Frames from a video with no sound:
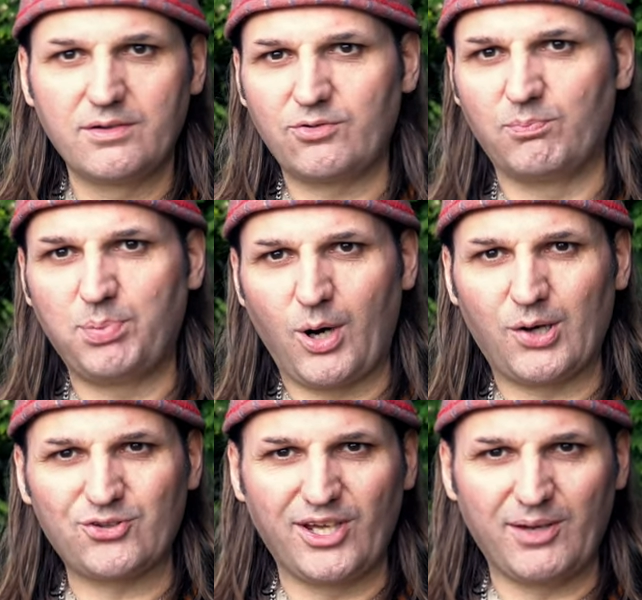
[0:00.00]
some
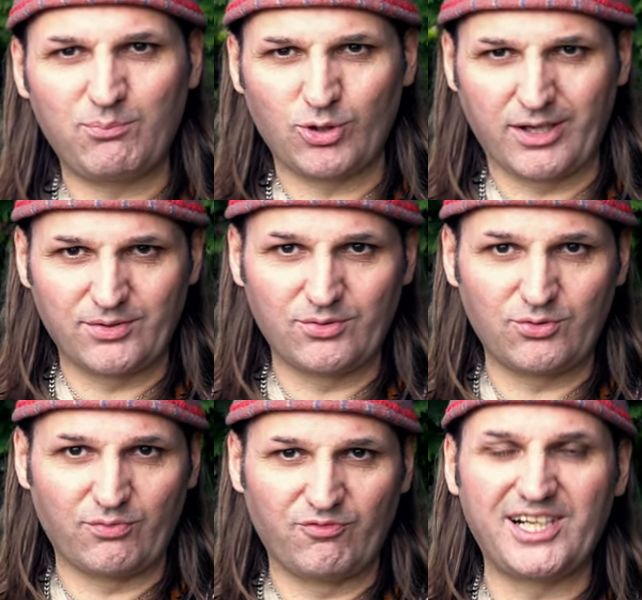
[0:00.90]
parsnips and
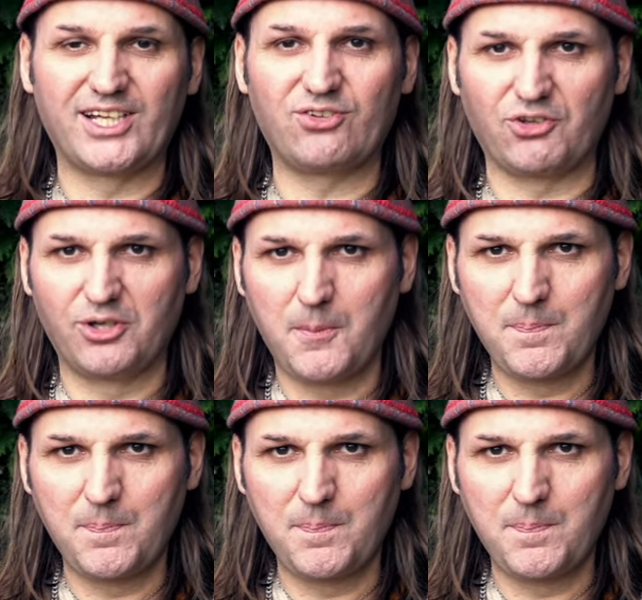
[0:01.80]
some venison